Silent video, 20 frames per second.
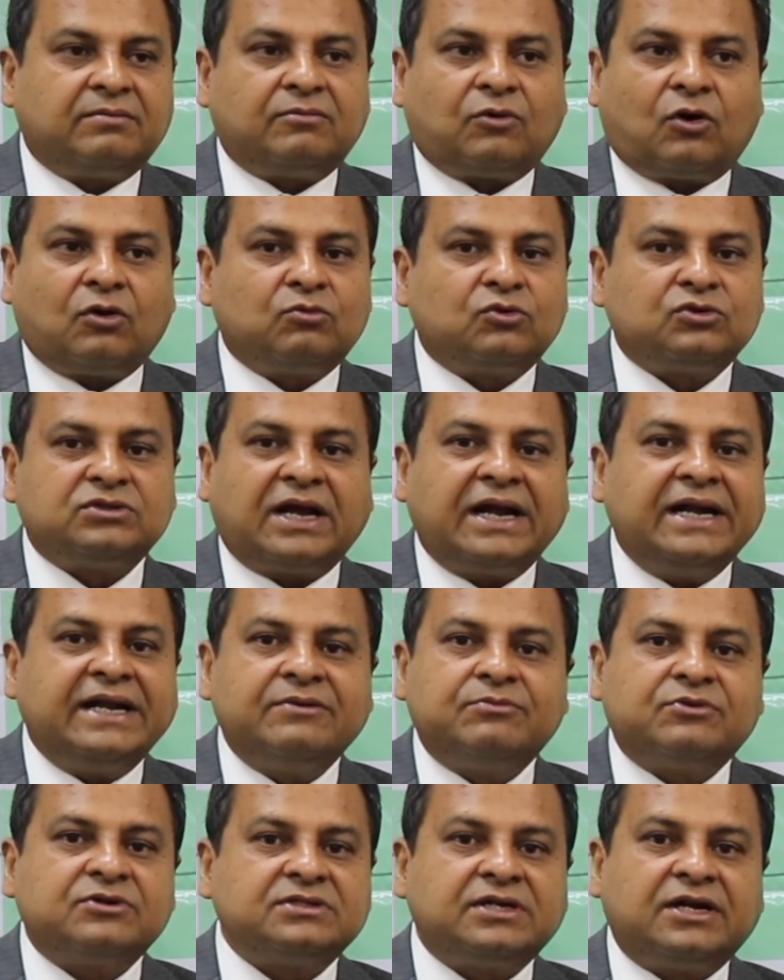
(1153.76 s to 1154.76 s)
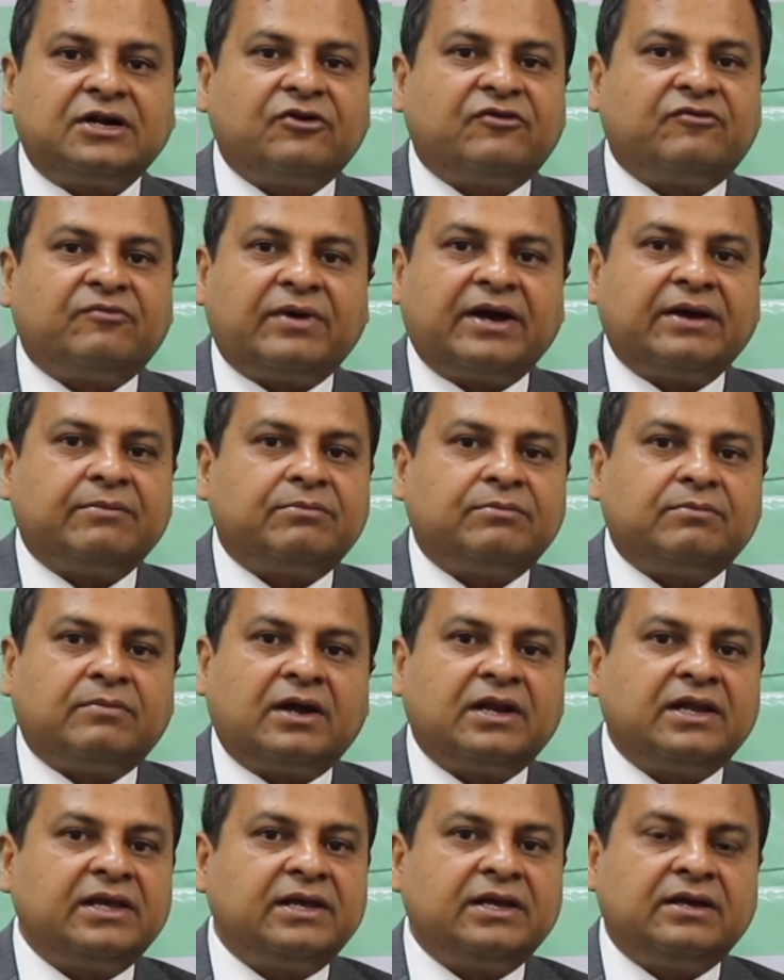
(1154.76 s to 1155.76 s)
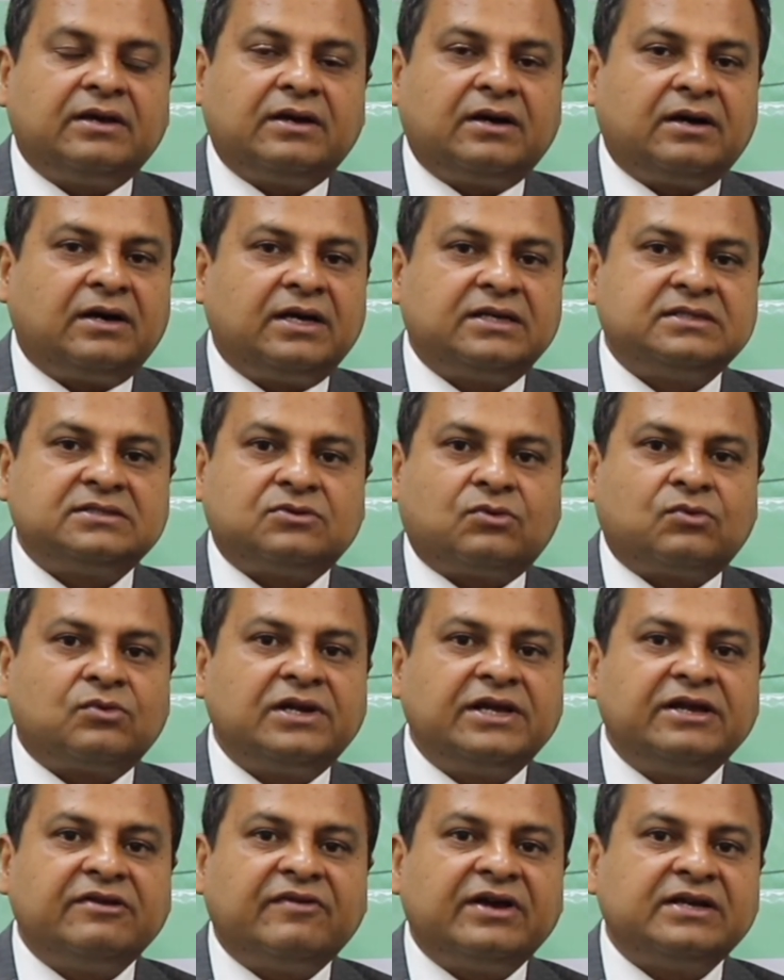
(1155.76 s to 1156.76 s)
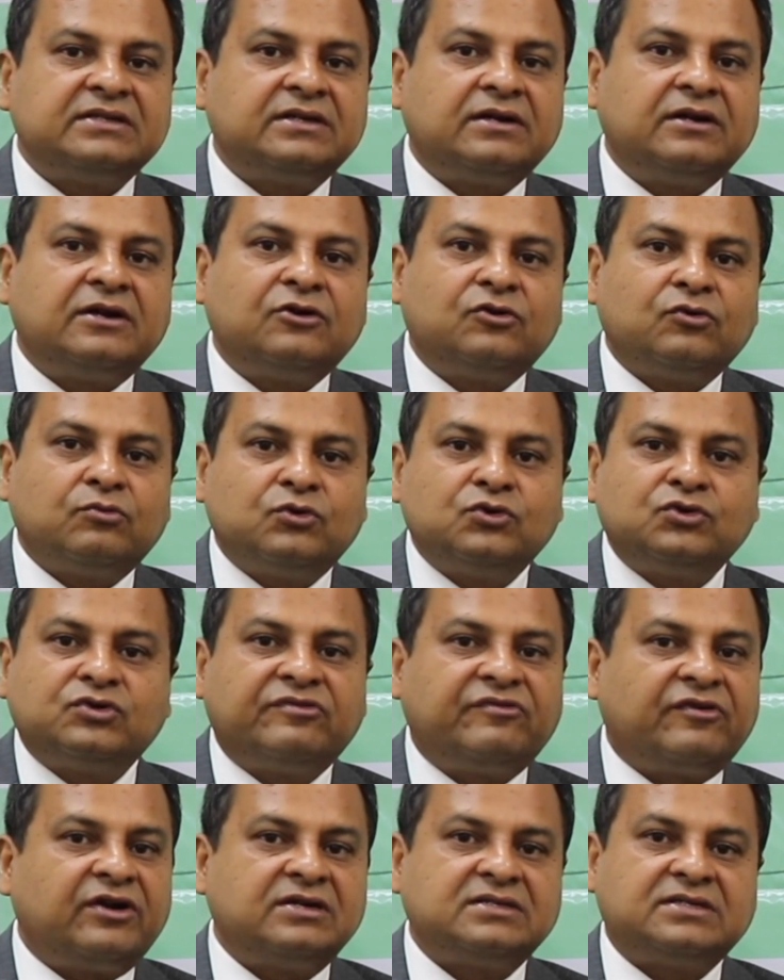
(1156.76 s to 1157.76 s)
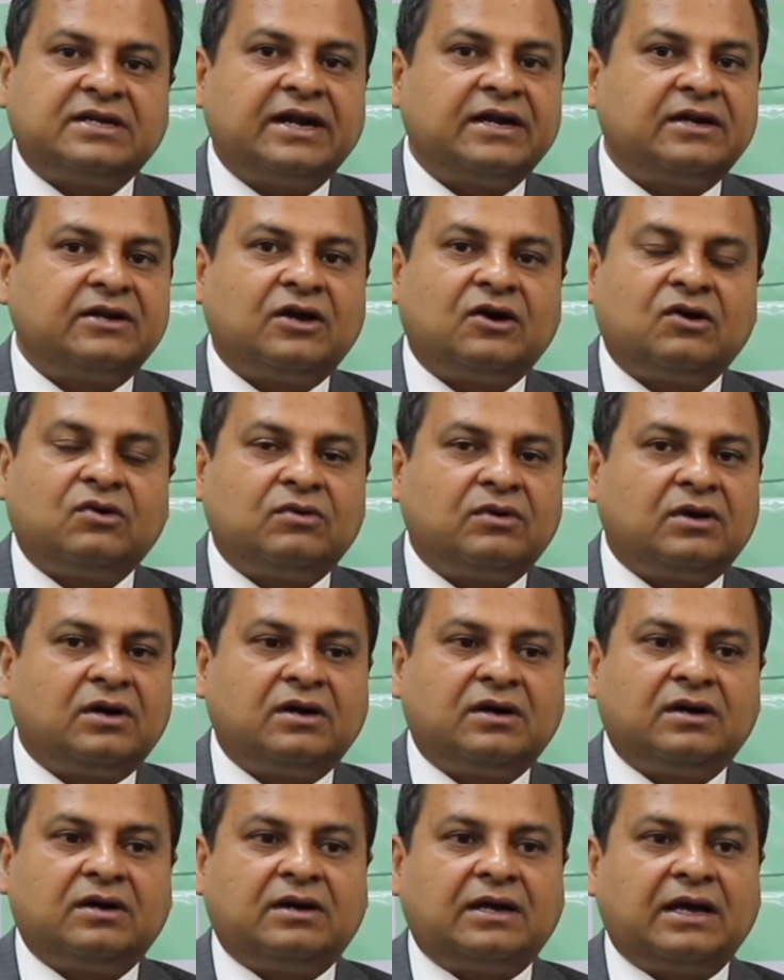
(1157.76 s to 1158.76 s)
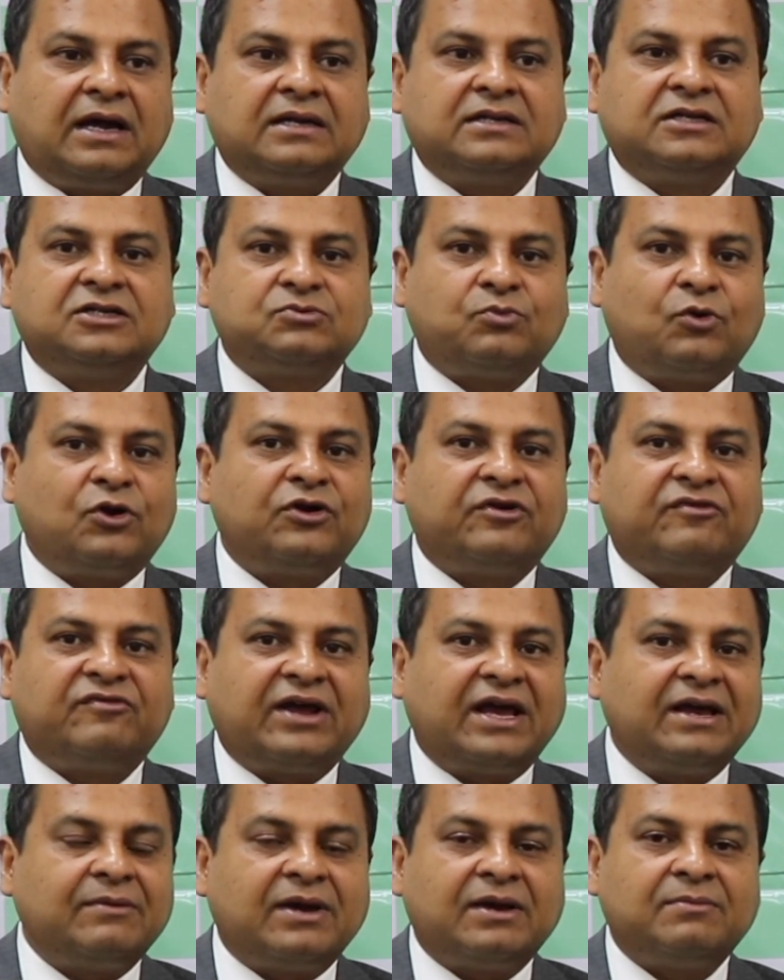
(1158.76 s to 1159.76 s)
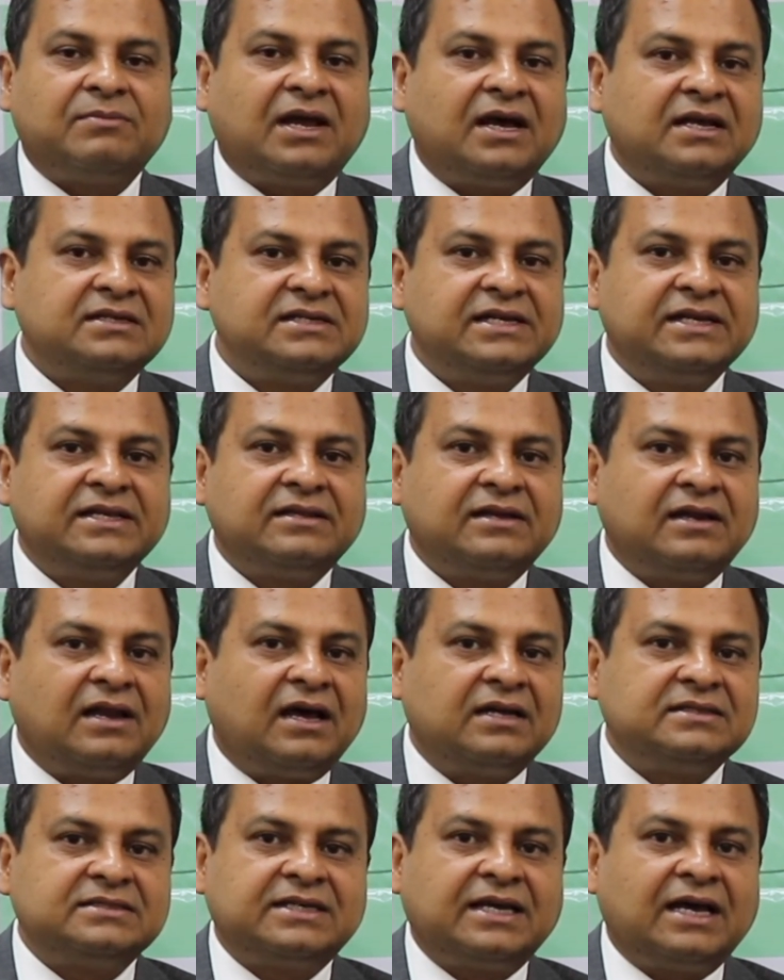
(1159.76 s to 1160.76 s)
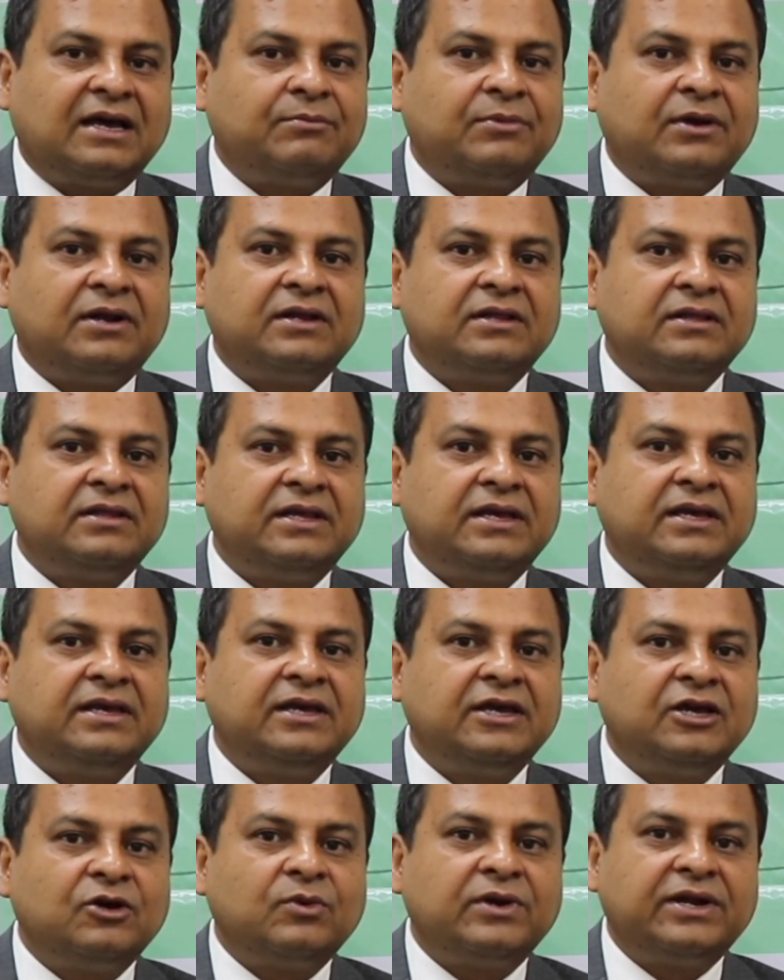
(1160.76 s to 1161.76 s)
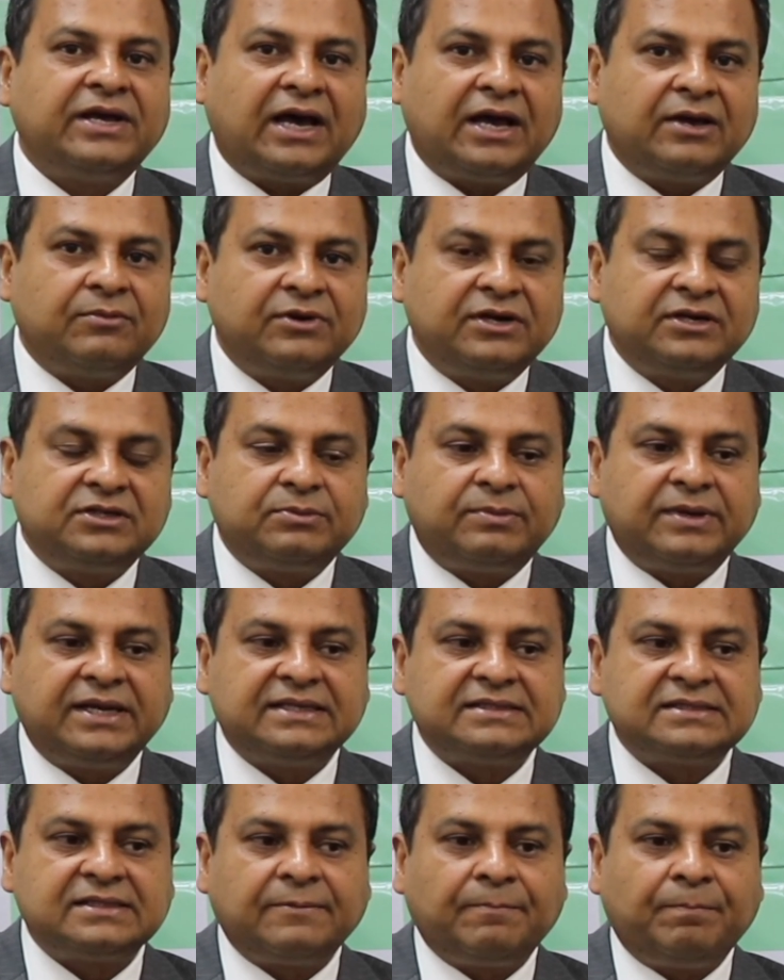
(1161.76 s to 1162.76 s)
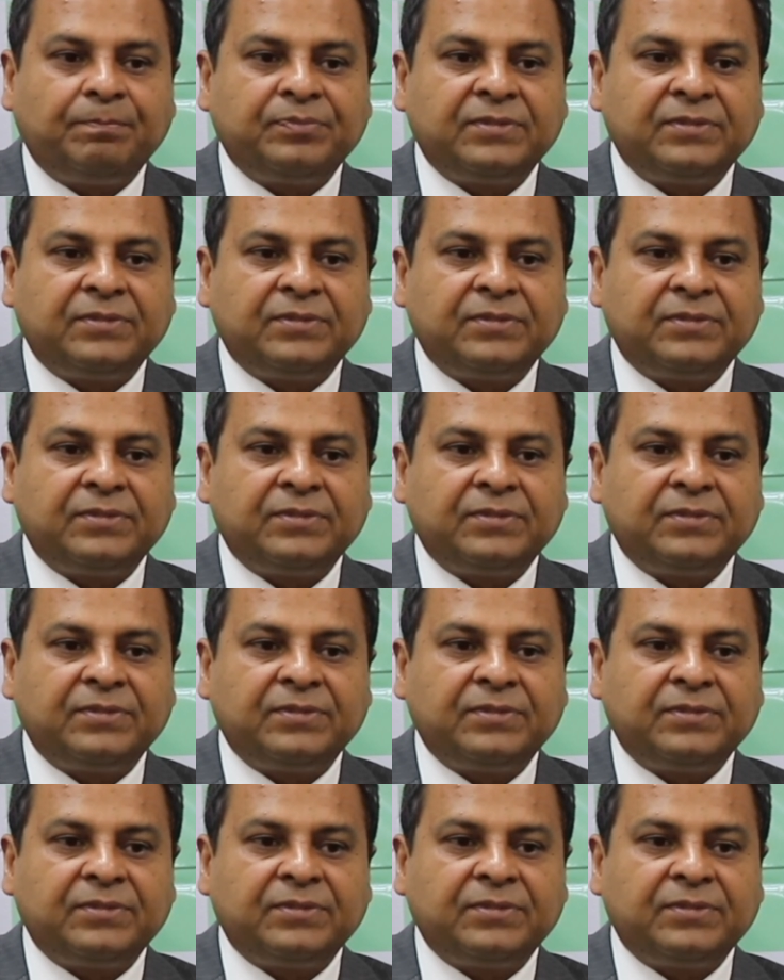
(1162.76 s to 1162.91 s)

almost 90% of my money is only invested into mutual funds right now. At this point of time, I'm largely in the large cap and in the equity hybrid space.